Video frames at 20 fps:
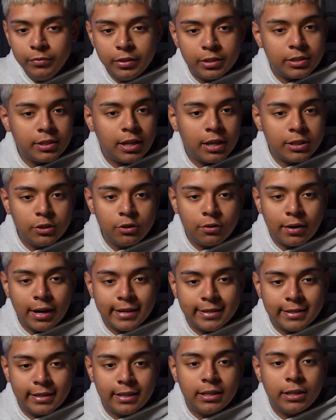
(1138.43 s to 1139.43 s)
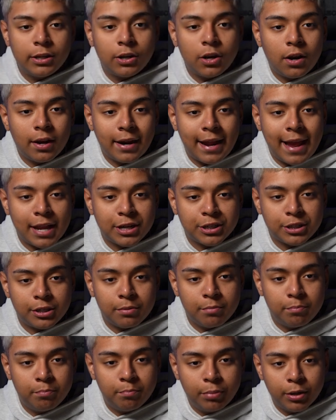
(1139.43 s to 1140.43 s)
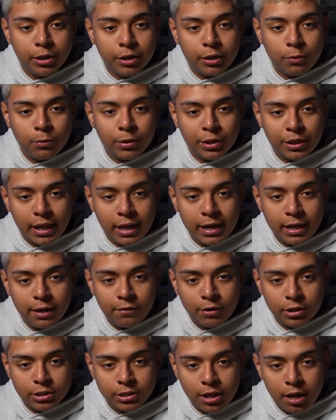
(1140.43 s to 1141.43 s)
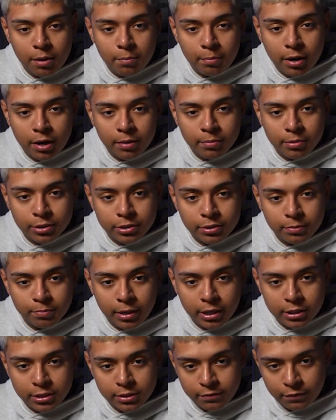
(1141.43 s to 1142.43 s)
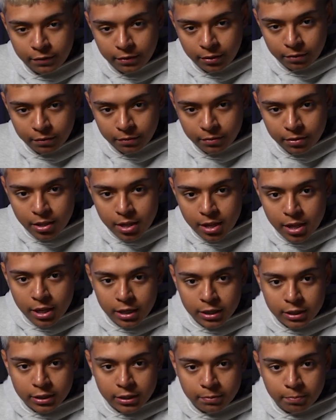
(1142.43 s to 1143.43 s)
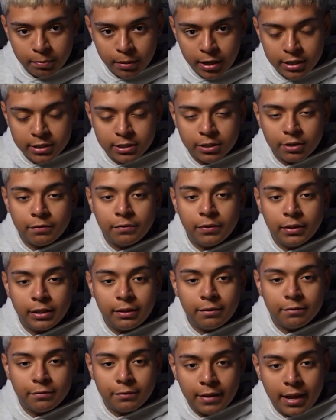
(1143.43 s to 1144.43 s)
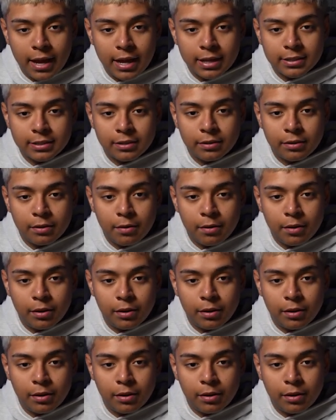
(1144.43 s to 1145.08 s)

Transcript: It's not too crazy. Call to action. Book with any of our top barbers. Spots are filling fast.